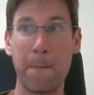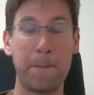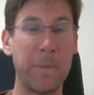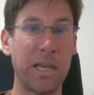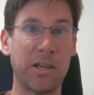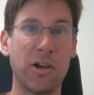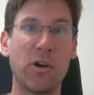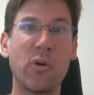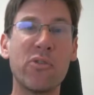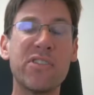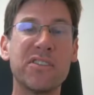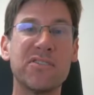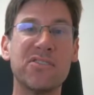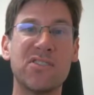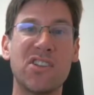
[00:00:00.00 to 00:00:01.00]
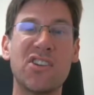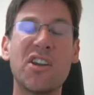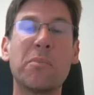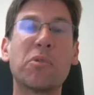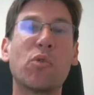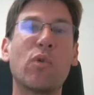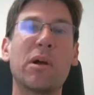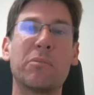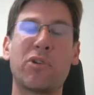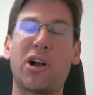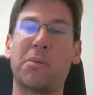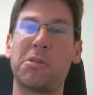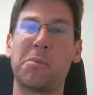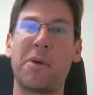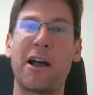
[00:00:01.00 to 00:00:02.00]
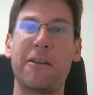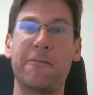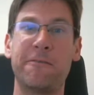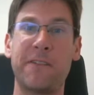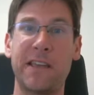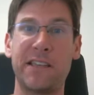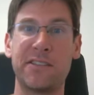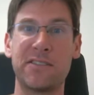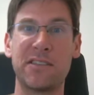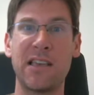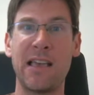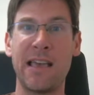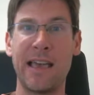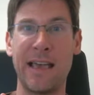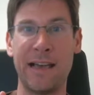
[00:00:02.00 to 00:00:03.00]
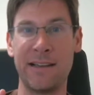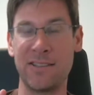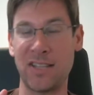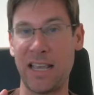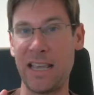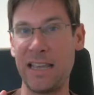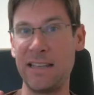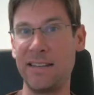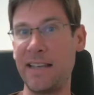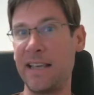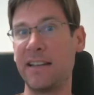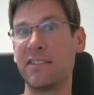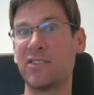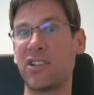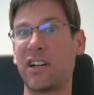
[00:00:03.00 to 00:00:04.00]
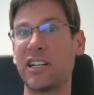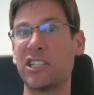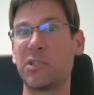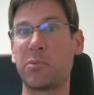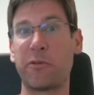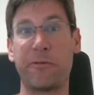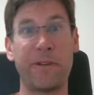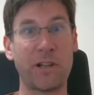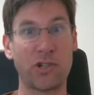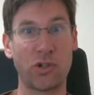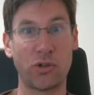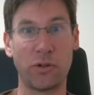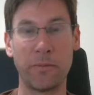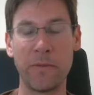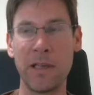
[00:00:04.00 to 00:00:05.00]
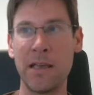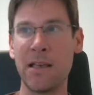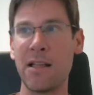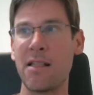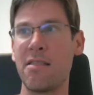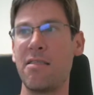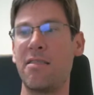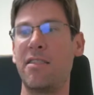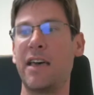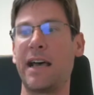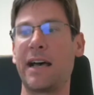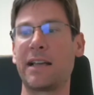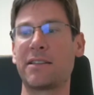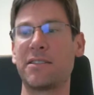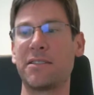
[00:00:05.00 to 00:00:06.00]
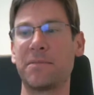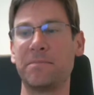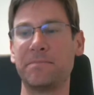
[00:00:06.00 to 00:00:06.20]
Bingo, this is the #1 problem I face as a data science professional, that